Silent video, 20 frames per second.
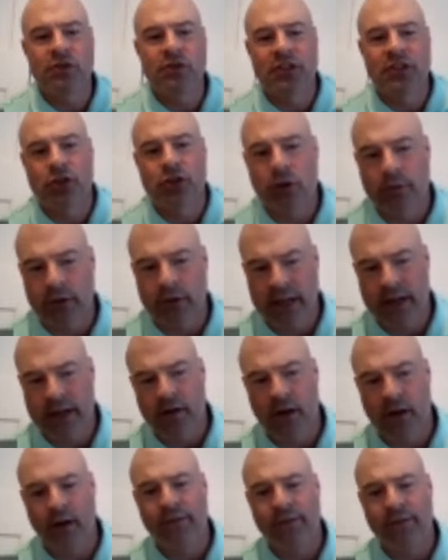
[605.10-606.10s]
the dribble
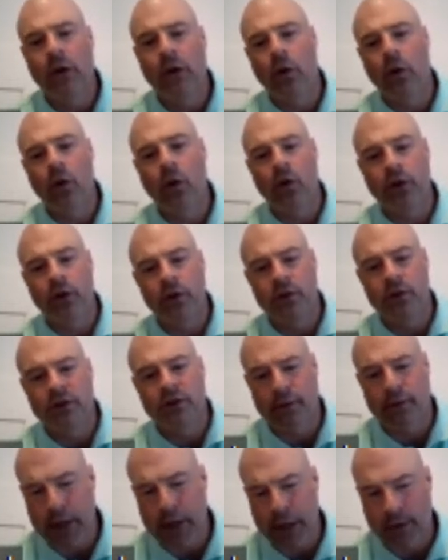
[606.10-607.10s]
handoff or use
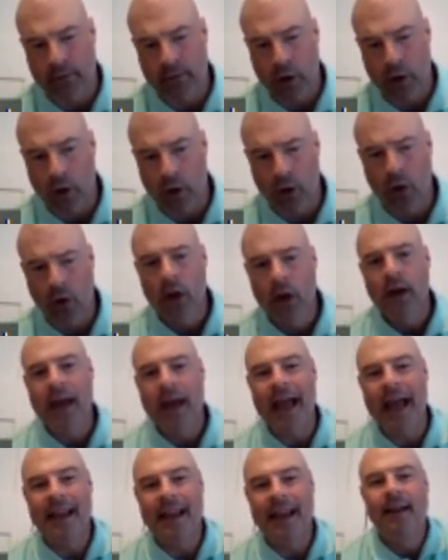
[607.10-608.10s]
the pick and roll
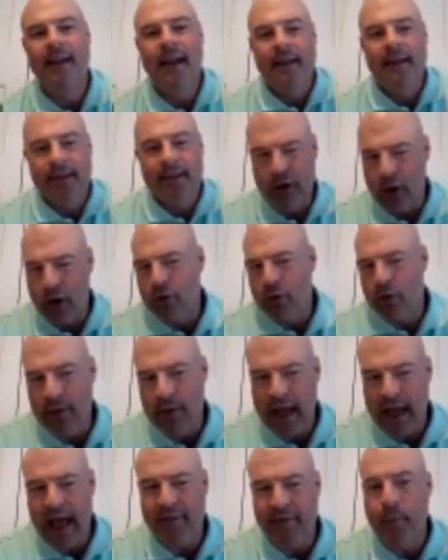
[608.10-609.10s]
and
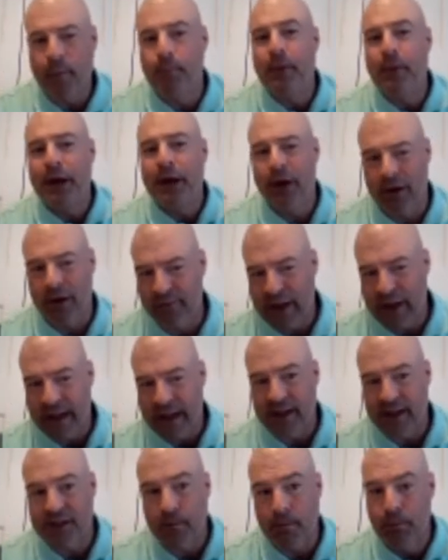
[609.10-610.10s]
have a bigger
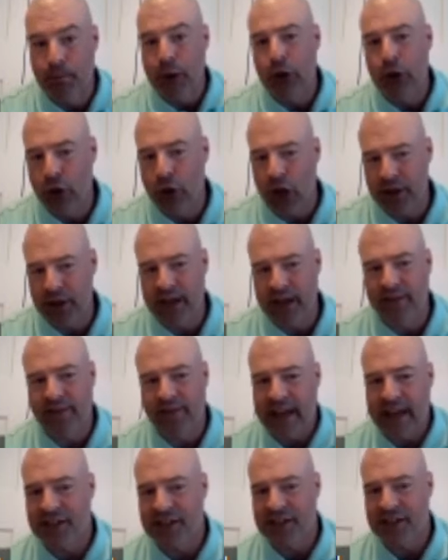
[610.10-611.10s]
advantage, build on the
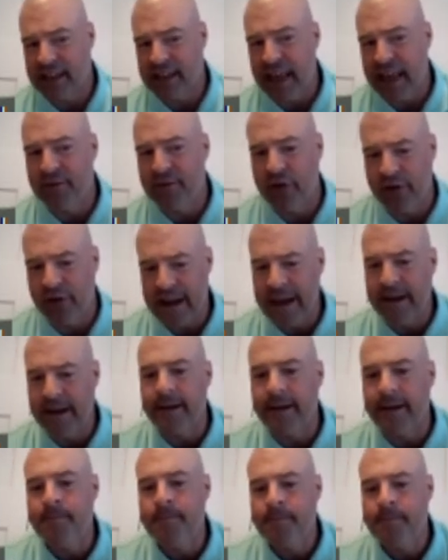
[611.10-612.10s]
advantage that they've created.
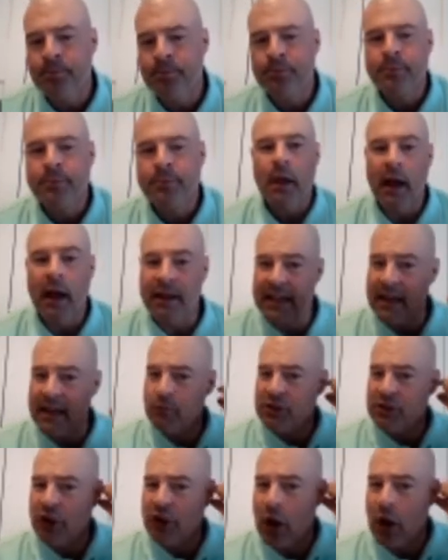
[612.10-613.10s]
Again,
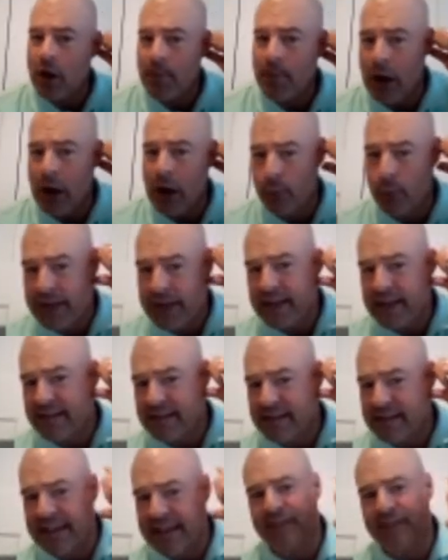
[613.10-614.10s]
we talk about
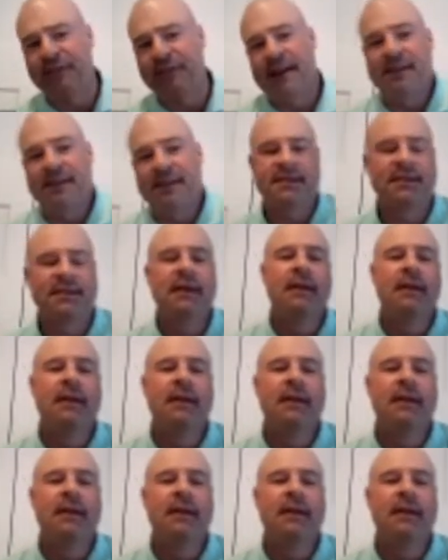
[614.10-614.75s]
reading the defense.